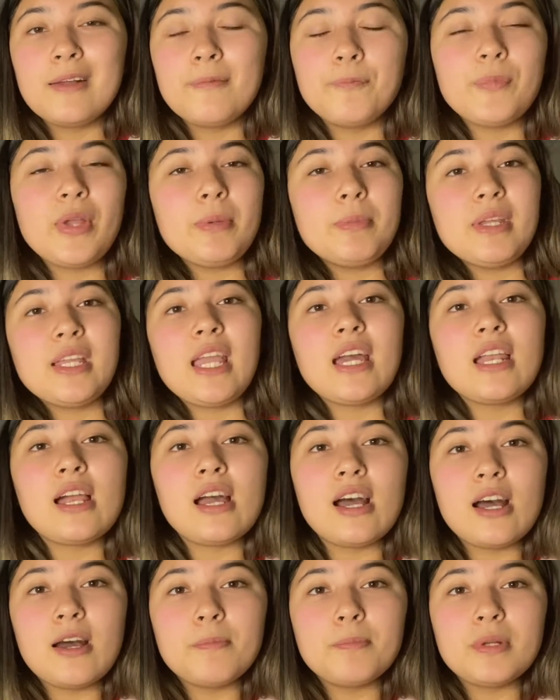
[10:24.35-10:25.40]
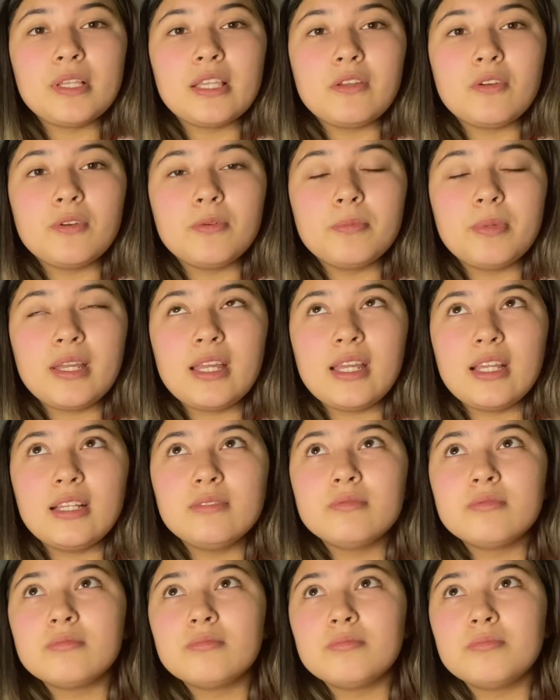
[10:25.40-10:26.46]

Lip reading: maybe get up a little bit,